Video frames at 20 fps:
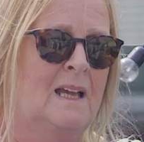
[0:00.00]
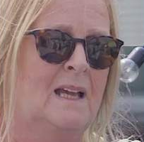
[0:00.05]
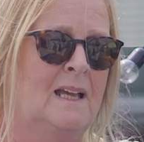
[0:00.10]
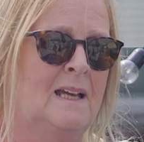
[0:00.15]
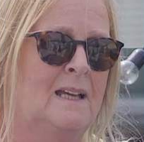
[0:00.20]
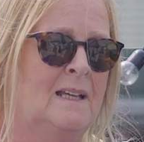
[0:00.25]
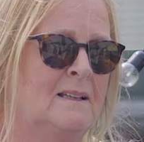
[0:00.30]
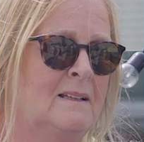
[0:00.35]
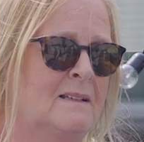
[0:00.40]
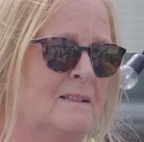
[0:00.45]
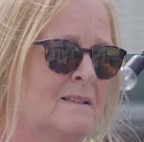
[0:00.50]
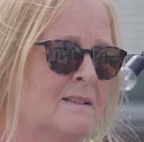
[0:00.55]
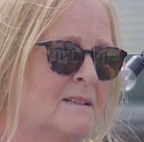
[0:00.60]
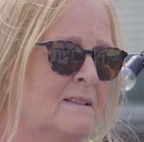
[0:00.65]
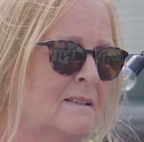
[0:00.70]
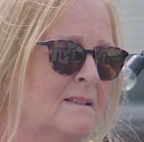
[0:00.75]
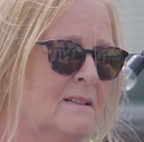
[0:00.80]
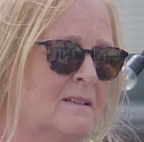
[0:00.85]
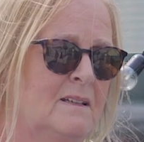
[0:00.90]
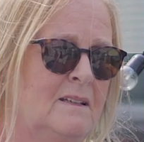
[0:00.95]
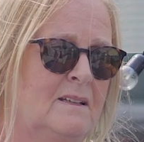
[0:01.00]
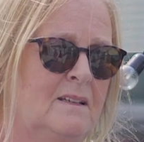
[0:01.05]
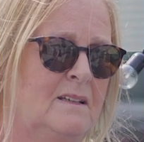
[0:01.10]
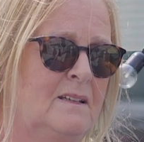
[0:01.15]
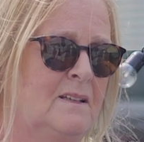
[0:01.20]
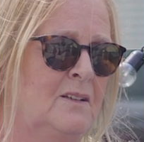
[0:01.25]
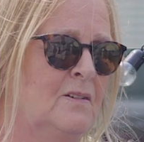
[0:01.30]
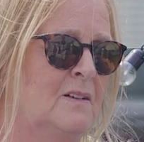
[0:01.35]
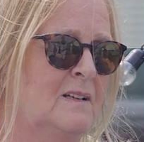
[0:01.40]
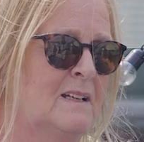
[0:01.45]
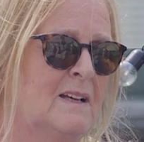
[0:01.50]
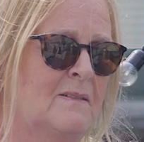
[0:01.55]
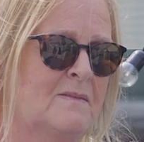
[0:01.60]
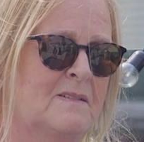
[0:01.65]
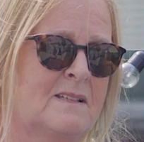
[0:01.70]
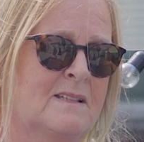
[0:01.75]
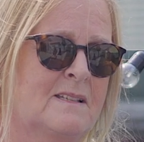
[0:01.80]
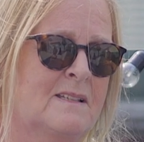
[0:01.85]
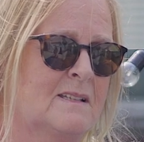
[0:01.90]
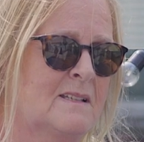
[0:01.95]
and you can have,
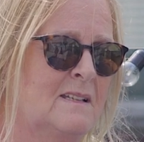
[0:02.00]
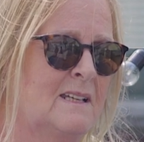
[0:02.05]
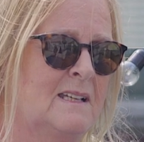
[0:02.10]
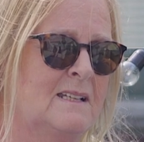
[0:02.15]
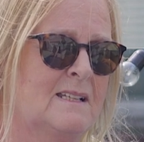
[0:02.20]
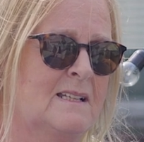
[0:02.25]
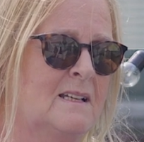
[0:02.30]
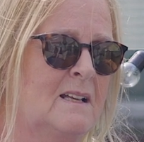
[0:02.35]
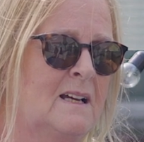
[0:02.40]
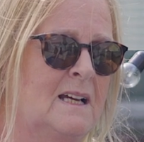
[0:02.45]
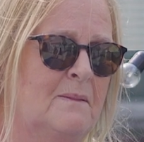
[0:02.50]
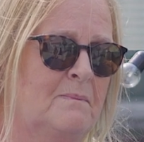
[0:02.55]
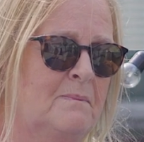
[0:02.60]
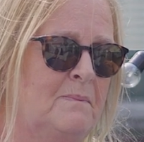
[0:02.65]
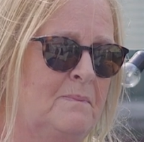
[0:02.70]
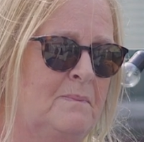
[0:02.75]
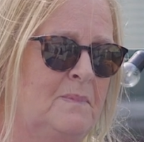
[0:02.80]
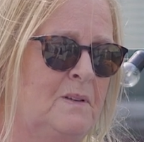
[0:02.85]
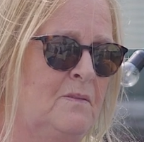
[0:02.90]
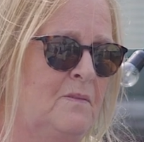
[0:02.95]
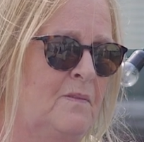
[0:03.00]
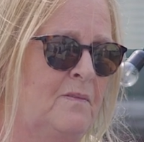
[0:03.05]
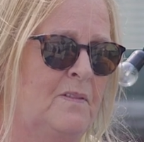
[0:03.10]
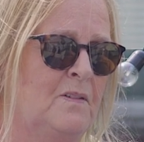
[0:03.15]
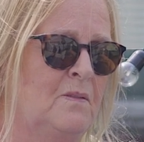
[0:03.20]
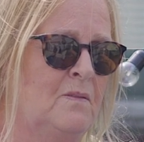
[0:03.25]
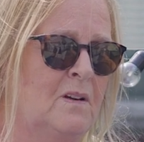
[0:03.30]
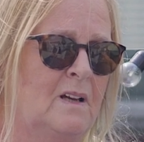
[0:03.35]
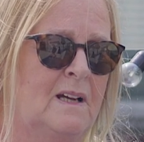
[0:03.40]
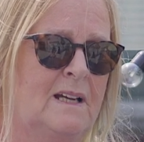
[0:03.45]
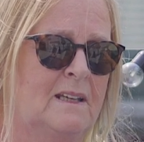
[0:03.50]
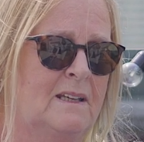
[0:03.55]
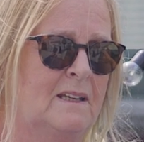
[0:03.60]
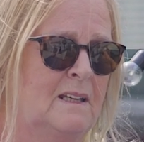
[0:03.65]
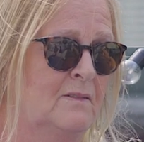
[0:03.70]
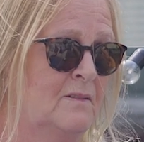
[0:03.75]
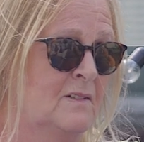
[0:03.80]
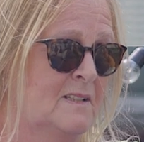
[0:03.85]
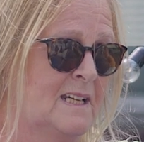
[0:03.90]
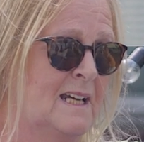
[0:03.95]
it's like, you feel
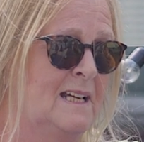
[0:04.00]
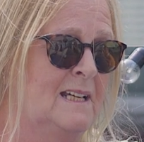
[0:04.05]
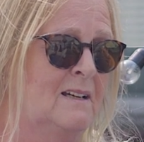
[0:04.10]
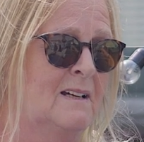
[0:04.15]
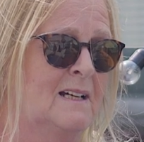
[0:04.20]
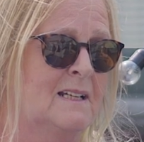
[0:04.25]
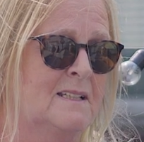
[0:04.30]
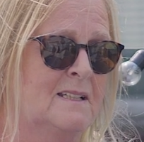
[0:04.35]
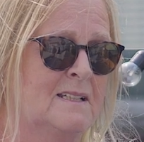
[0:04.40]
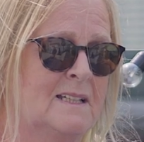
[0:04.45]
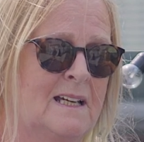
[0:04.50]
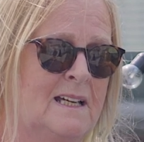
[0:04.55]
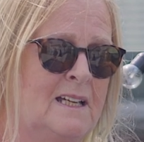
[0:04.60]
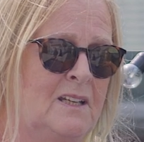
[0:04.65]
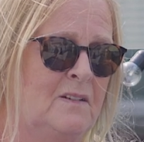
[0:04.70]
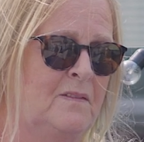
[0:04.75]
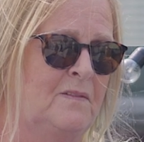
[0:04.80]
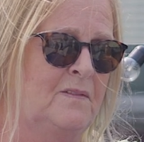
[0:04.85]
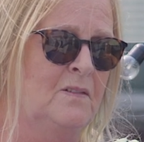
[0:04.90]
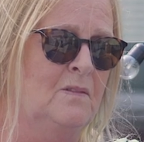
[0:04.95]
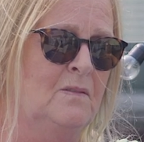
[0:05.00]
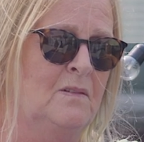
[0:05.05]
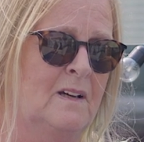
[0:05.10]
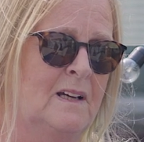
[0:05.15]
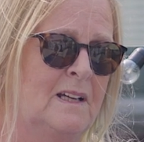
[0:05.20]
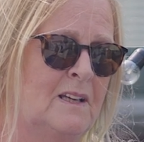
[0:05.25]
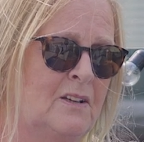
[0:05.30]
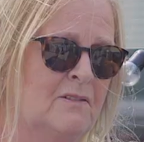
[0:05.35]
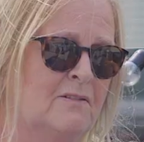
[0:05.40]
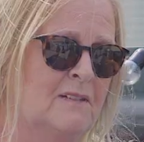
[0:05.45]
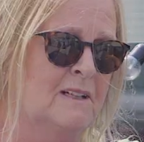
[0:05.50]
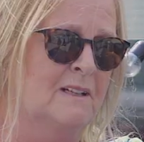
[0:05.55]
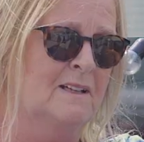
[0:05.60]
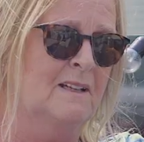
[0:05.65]
like in a day like today, you feel like you're in